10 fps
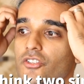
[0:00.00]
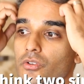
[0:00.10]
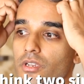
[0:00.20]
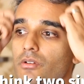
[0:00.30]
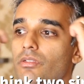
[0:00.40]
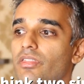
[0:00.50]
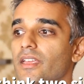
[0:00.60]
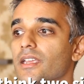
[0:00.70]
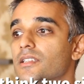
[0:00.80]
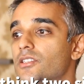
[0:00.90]
Do you
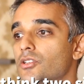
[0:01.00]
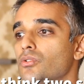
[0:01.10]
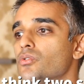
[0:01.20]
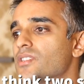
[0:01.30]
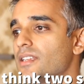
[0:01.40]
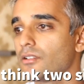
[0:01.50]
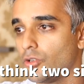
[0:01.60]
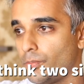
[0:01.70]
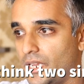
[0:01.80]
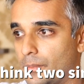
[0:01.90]
think two
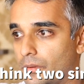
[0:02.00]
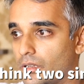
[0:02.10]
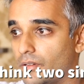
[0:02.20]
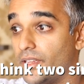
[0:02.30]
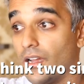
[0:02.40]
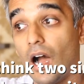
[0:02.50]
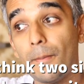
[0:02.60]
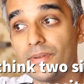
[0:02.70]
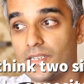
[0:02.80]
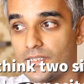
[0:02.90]
single people of the
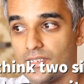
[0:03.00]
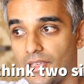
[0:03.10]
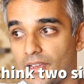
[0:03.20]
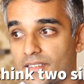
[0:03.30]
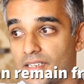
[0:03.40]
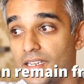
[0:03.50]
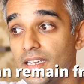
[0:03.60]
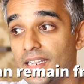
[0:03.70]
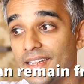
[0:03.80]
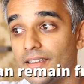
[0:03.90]
opposite sex in
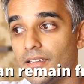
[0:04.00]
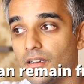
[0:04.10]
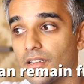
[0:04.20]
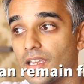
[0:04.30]
India